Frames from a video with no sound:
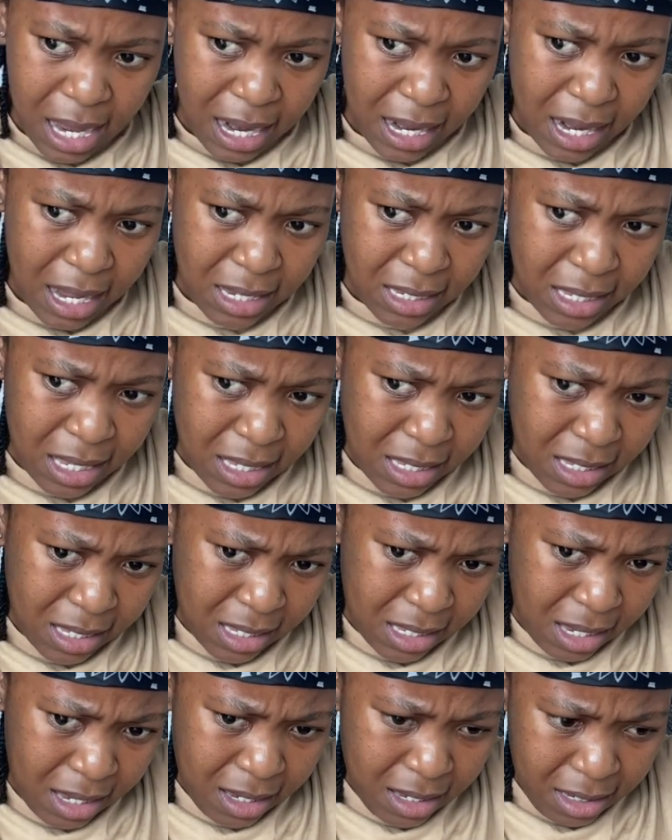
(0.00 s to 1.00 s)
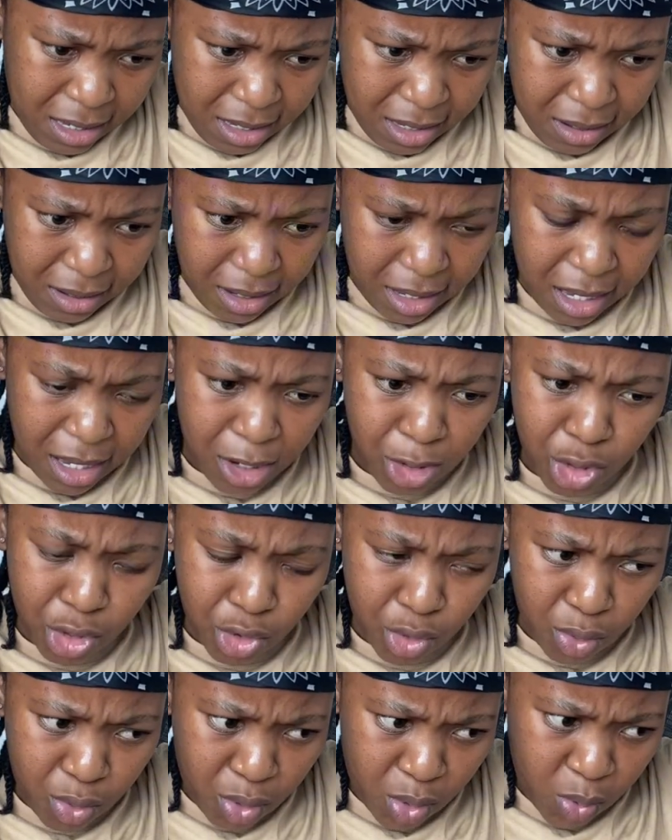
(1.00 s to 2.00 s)
licensing
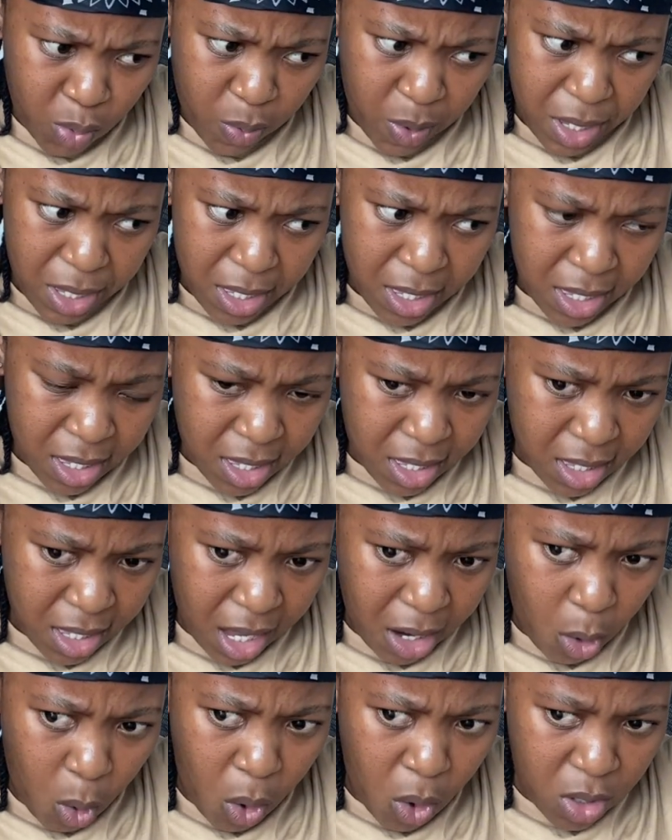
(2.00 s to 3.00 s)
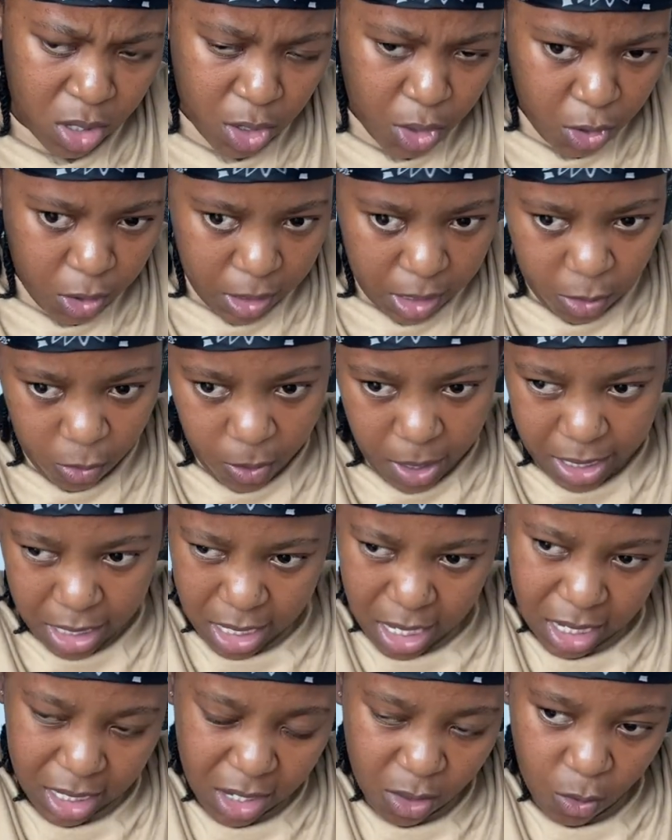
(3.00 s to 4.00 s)
issues with audios and what, and
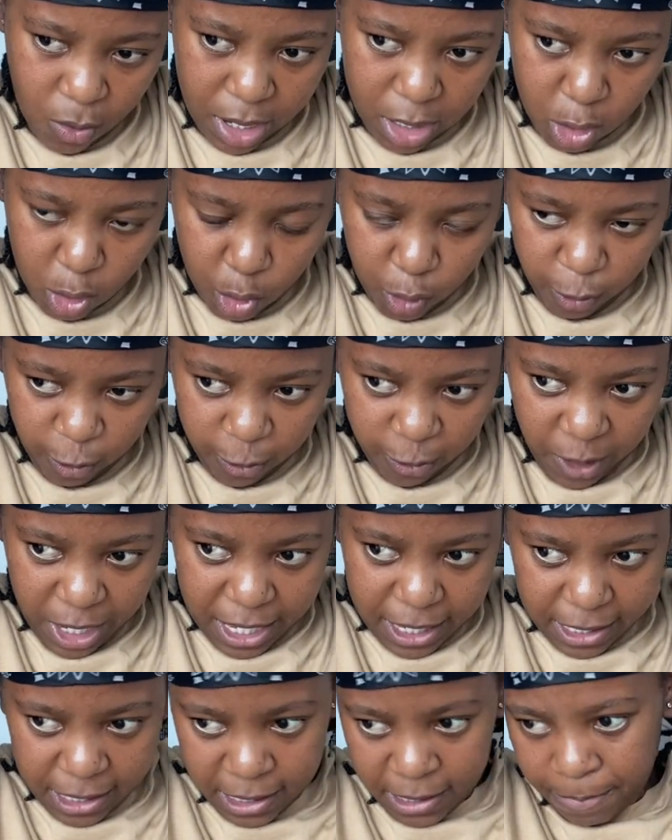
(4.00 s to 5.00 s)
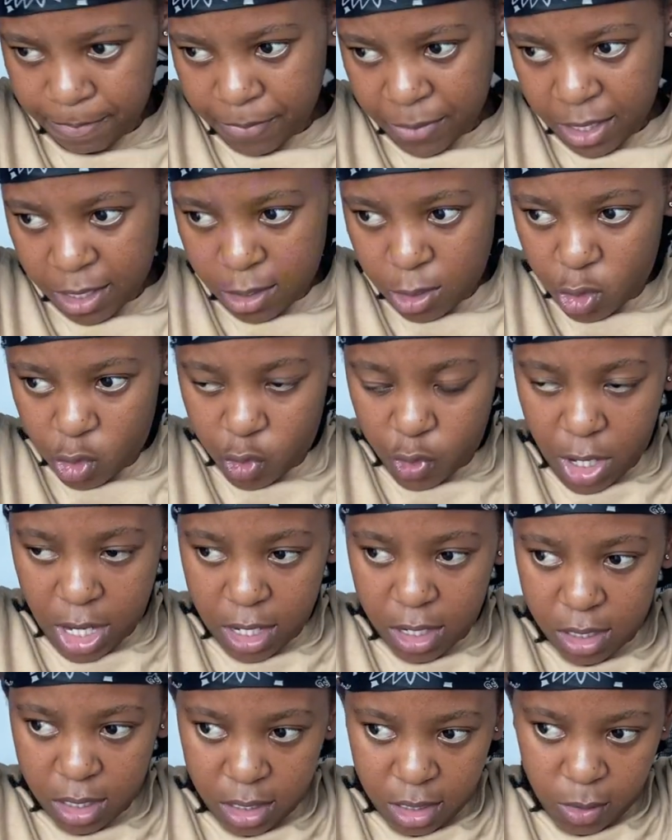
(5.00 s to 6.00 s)
I didn't want to face
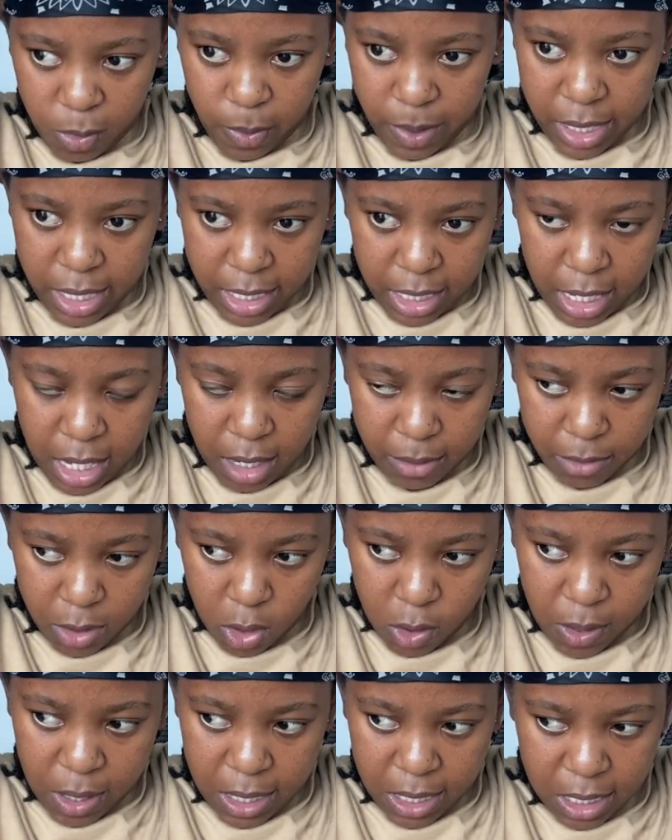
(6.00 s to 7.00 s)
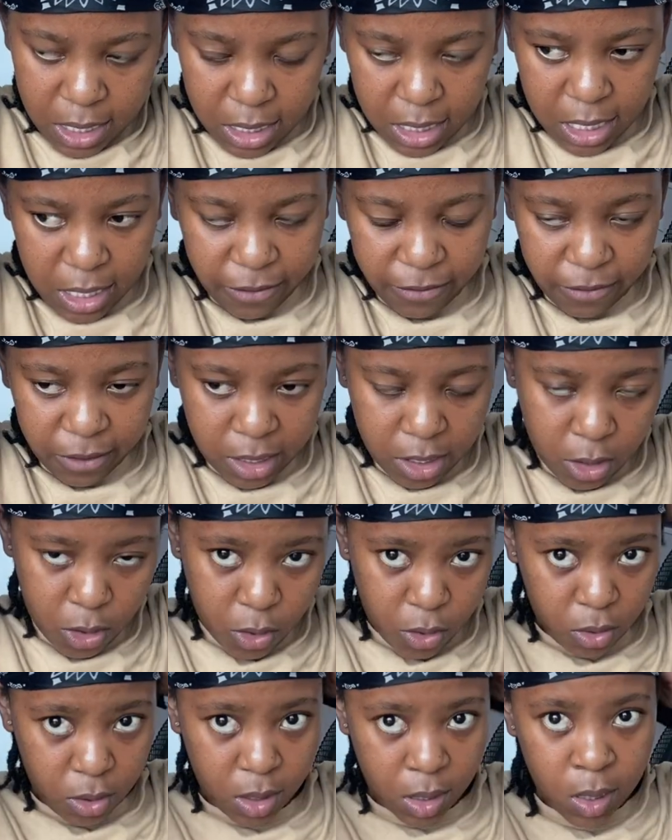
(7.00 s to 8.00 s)
struggles when it comes to editing
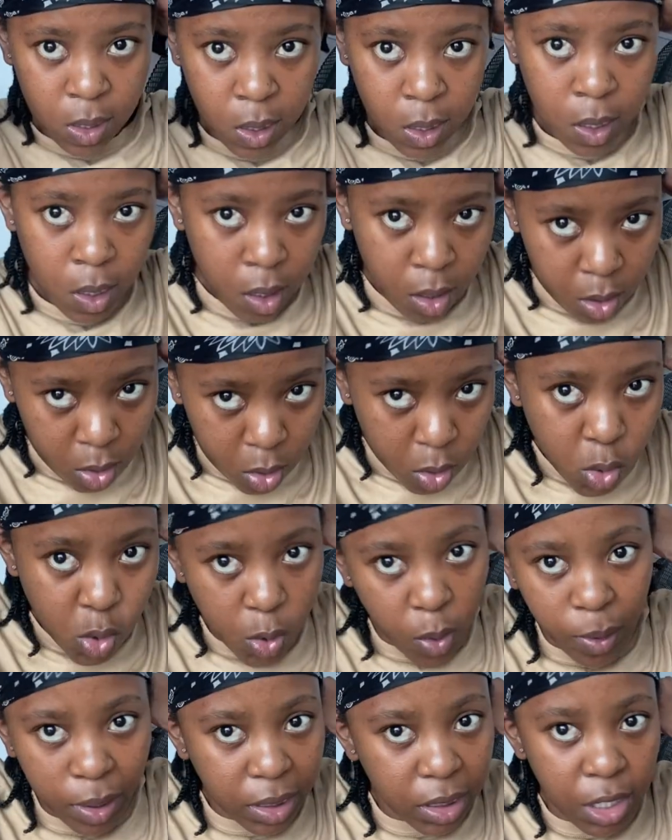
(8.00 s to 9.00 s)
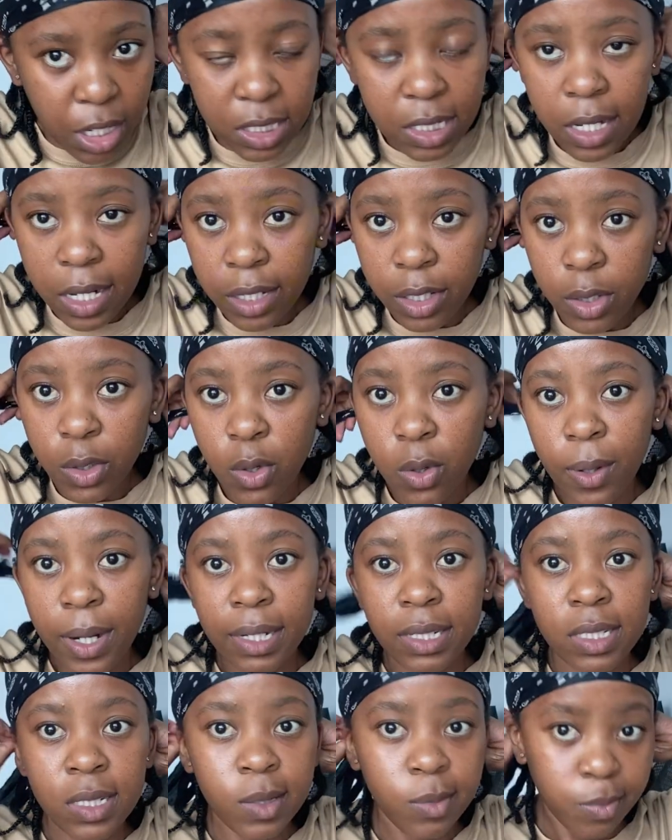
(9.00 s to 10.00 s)
videos. So I was just like, you know
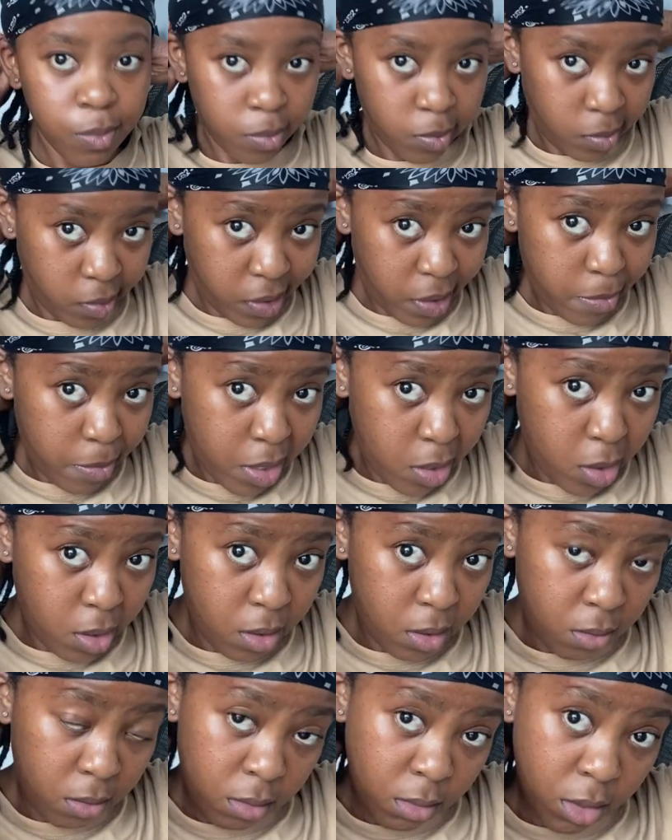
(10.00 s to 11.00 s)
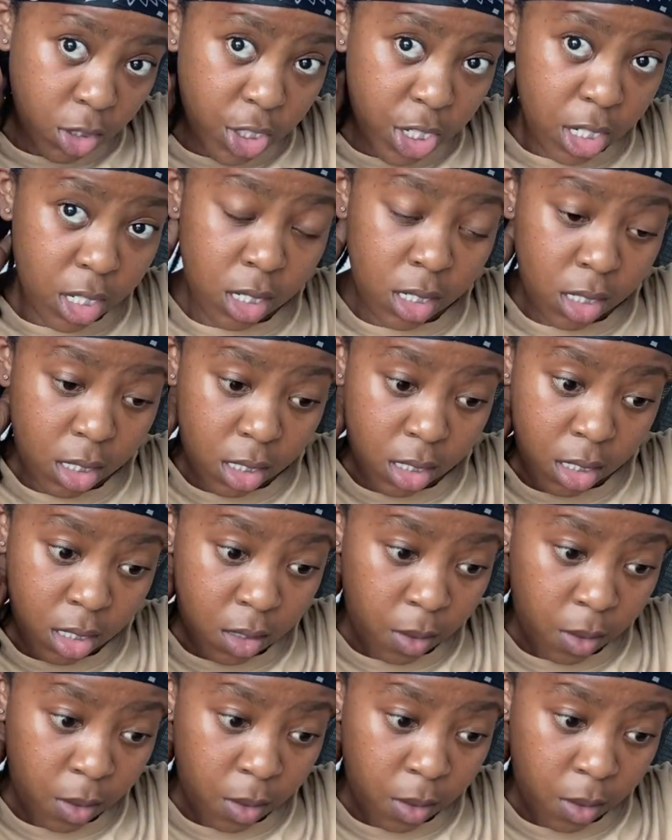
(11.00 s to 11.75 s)
what, let me just